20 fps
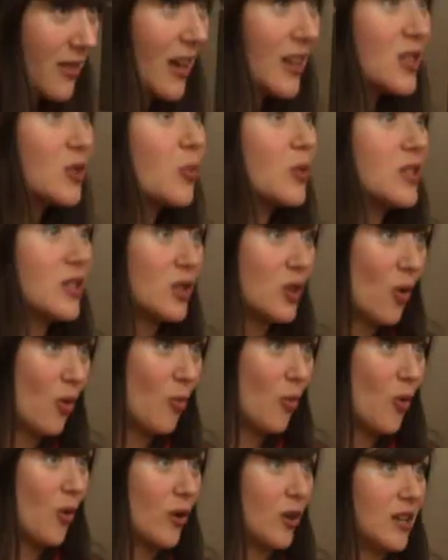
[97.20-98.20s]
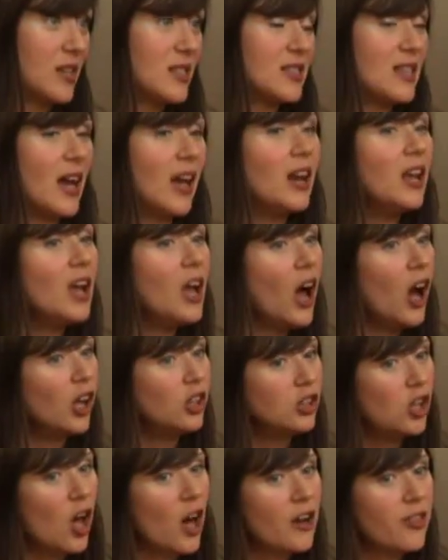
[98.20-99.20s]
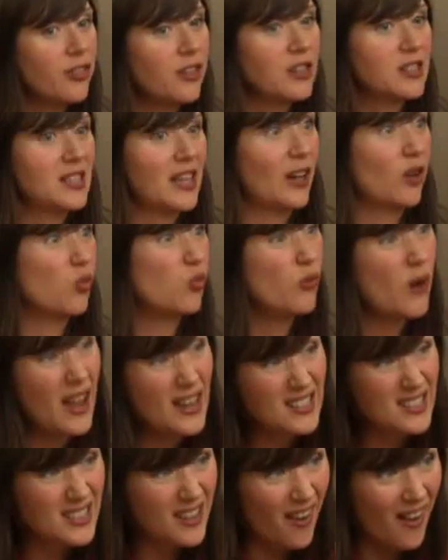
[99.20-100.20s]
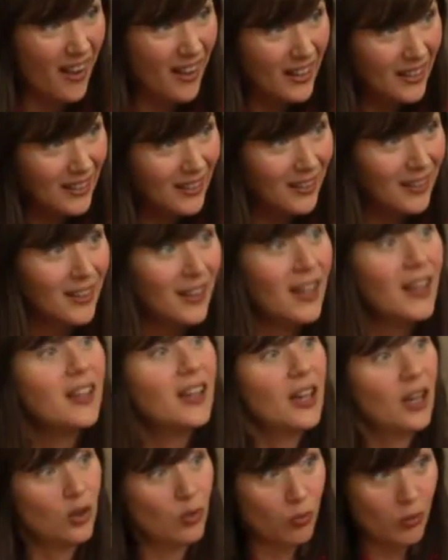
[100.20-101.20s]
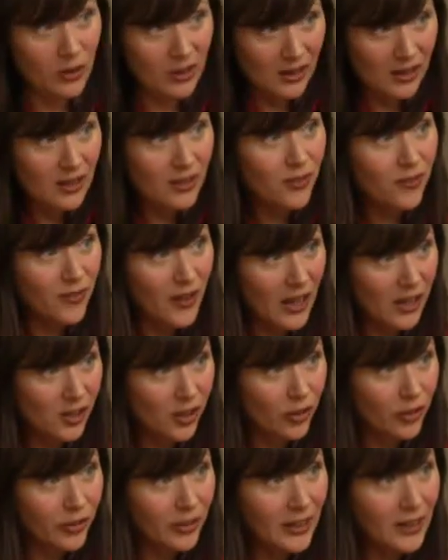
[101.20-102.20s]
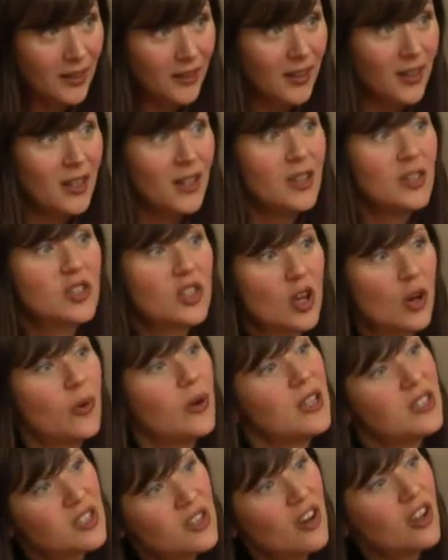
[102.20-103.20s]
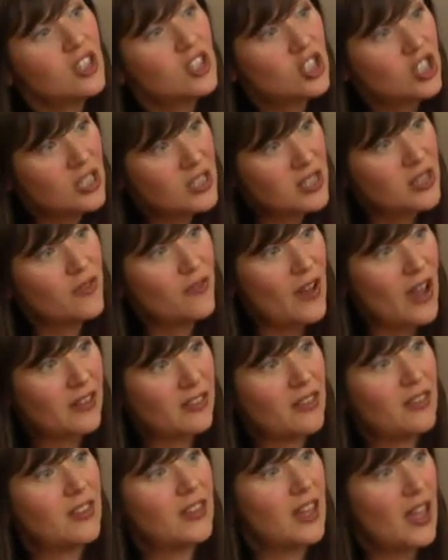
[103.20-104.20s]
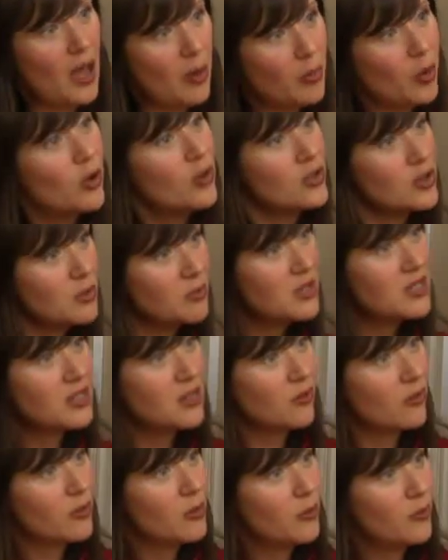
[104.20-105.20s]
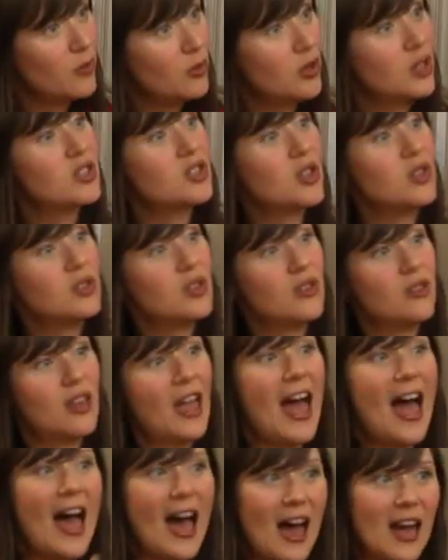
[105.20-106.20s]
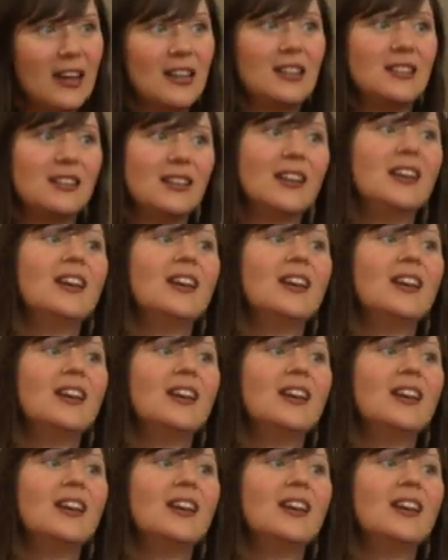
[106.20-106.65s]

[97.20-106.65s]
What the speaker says: That's what's so important, is that a lot of things like red dye can really affect learning. So it's not just the fact that the chemicals are missing from the food, it's also the added